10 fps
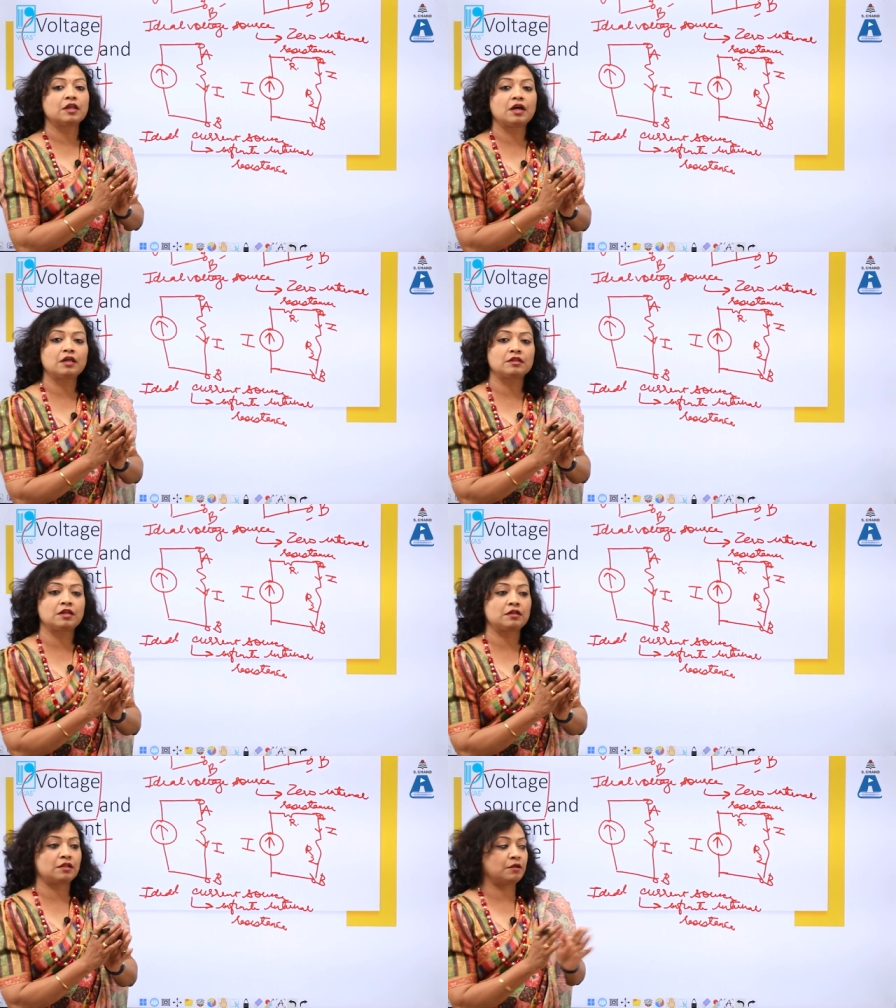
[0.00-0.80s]

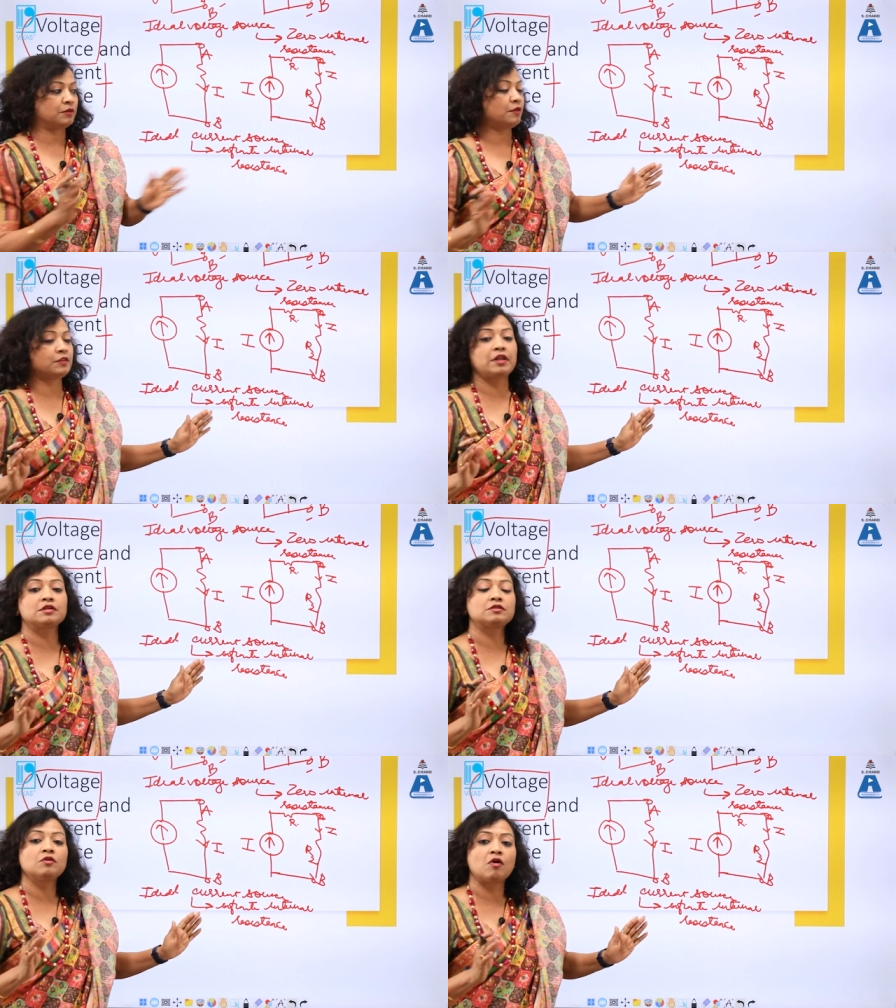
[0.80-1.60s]
there
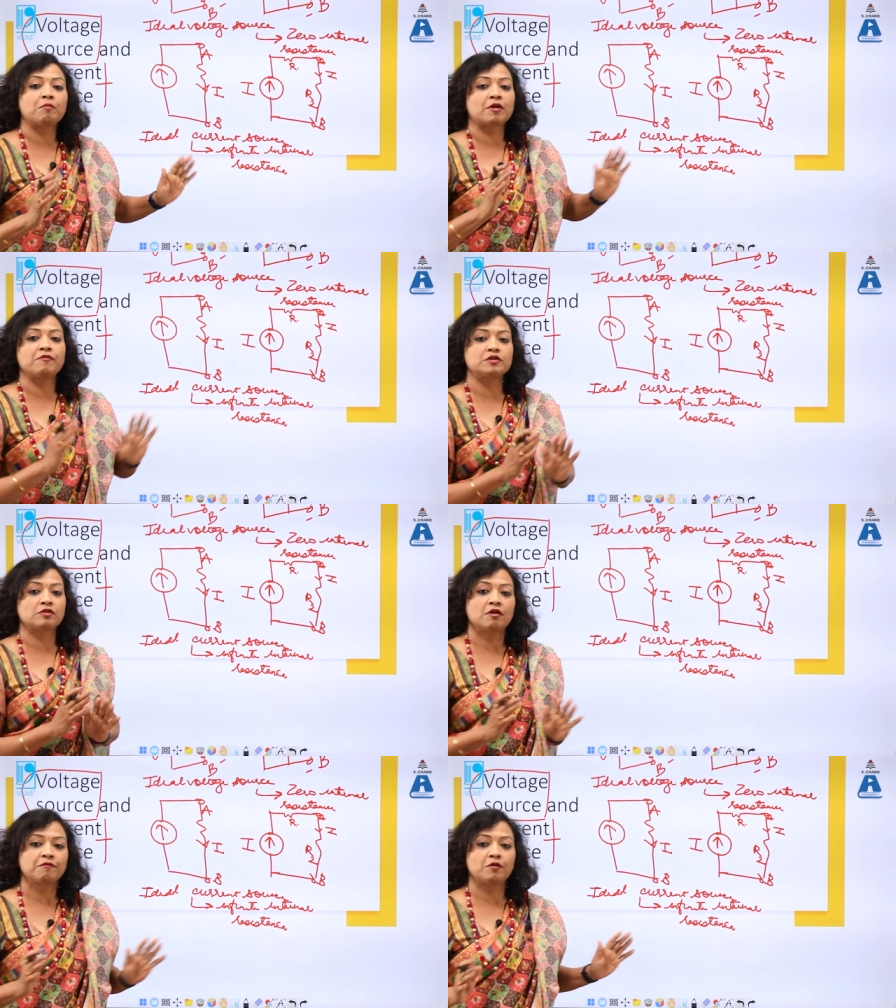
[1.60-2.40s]
is no
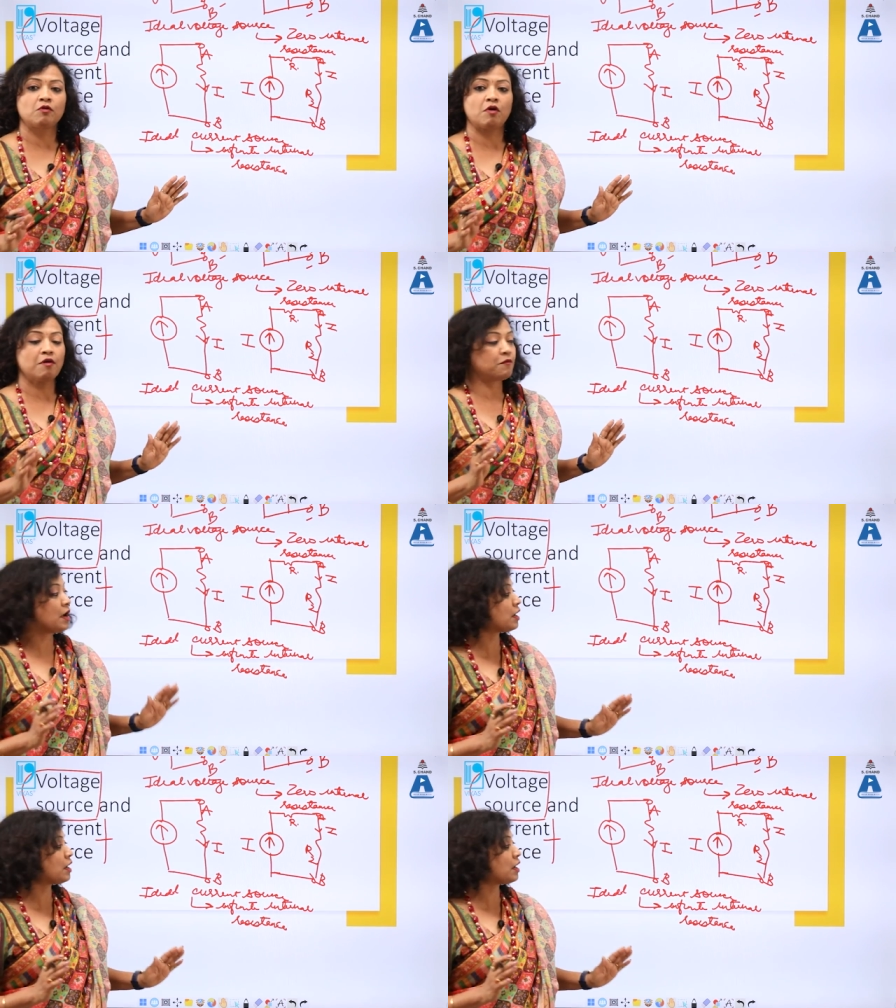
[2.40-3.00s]
provision of flow of